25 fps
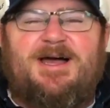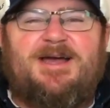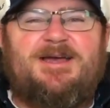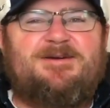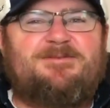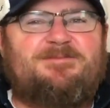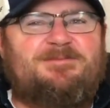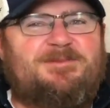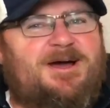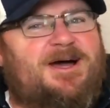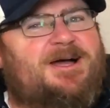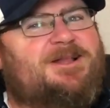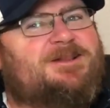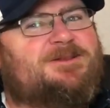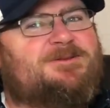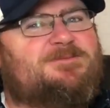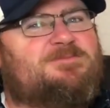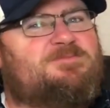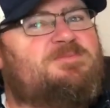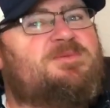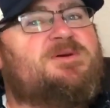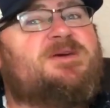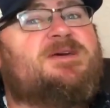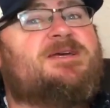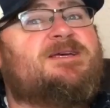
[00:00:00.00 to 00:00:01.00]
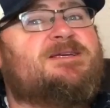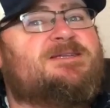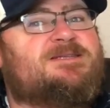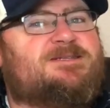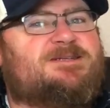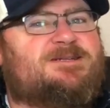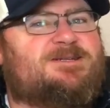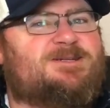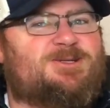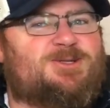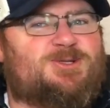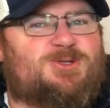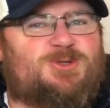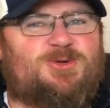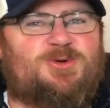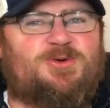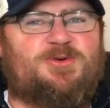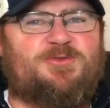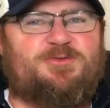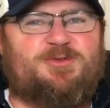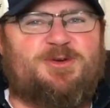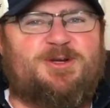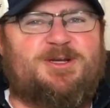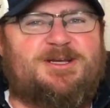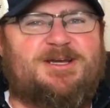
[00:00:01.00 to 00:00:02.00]
am not the biggest
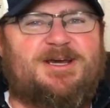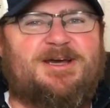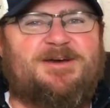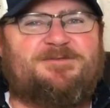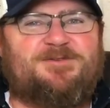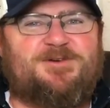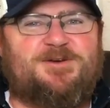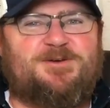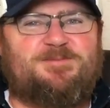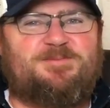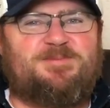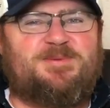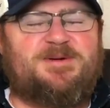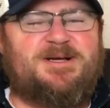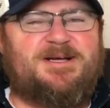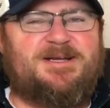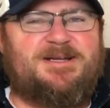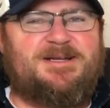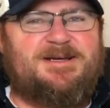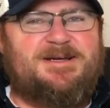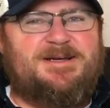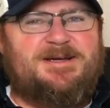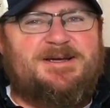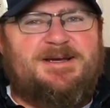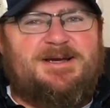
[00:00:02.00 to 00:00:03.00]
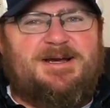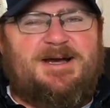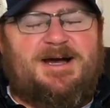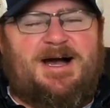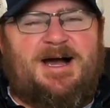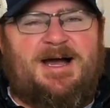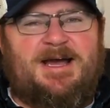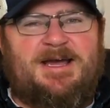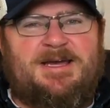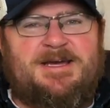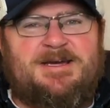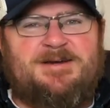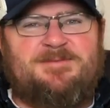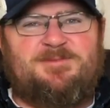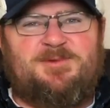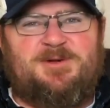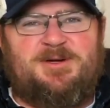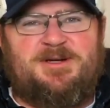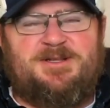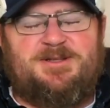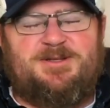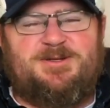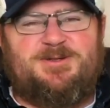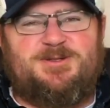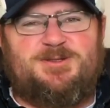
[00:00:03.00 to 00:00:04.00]
control freak ever, but I am
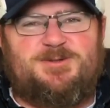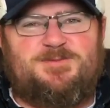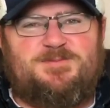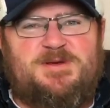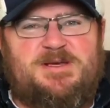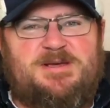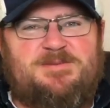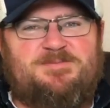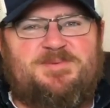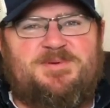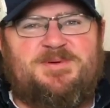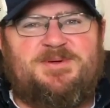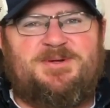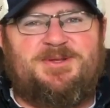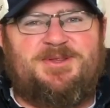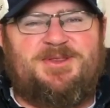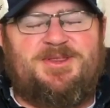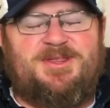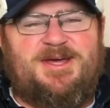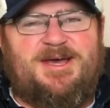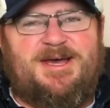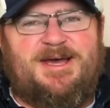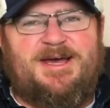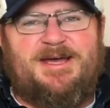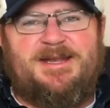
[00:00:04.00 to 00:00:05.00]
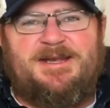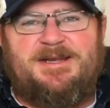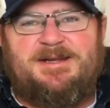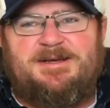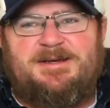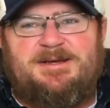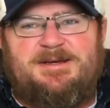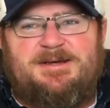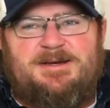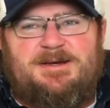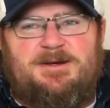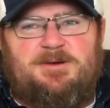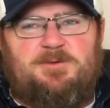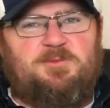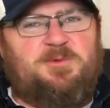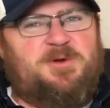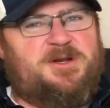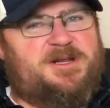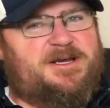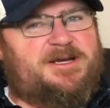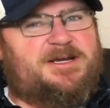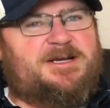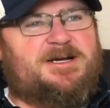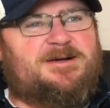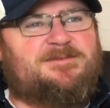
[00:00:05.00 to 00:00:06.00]
one of those people that
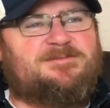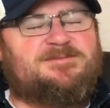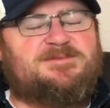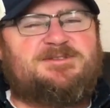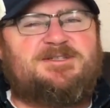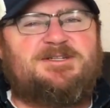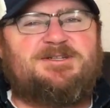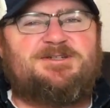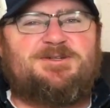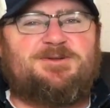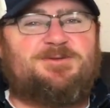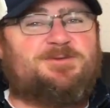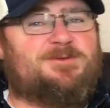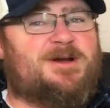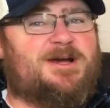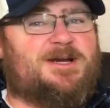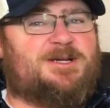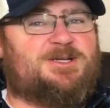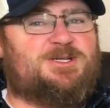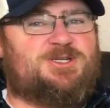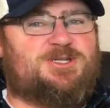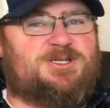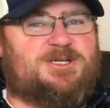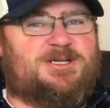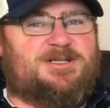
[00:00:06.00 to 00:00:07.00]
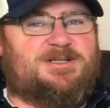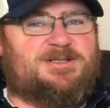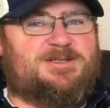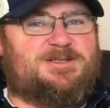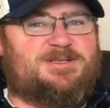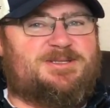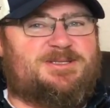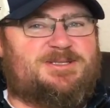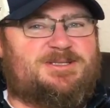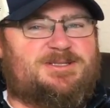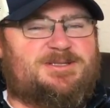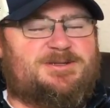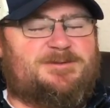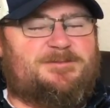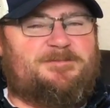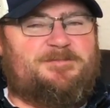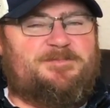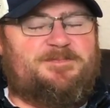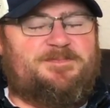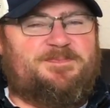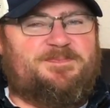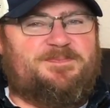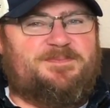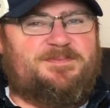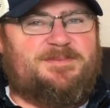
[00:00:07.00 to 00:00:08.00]
when it comes to directions,
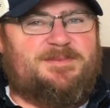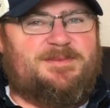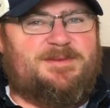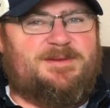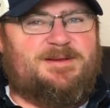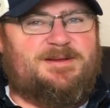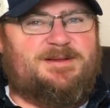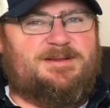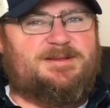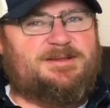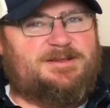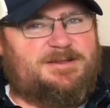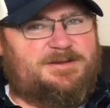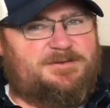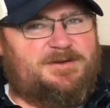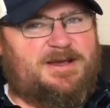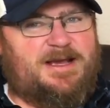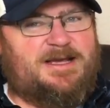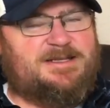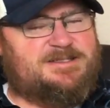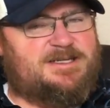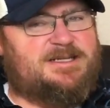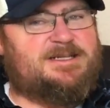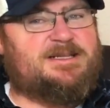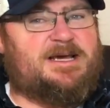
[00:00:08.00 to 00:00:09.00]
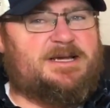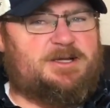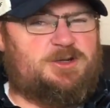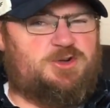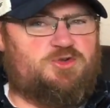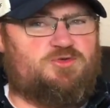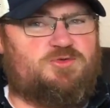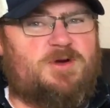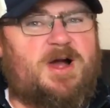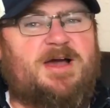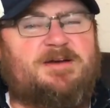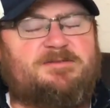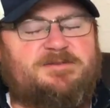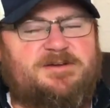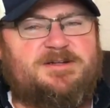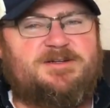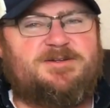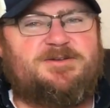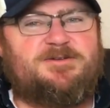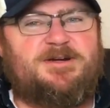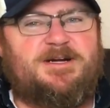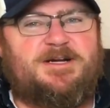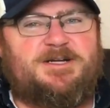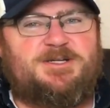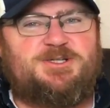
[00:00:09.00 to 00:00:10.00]
as in like
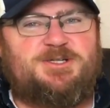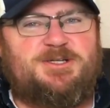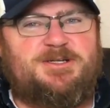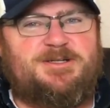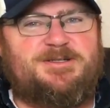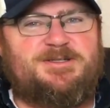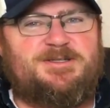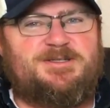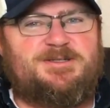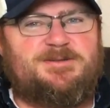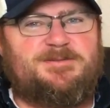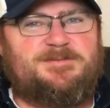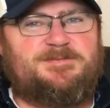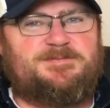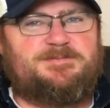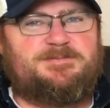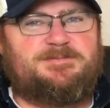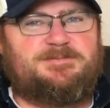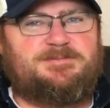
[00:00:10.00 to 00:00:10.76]
driving directions,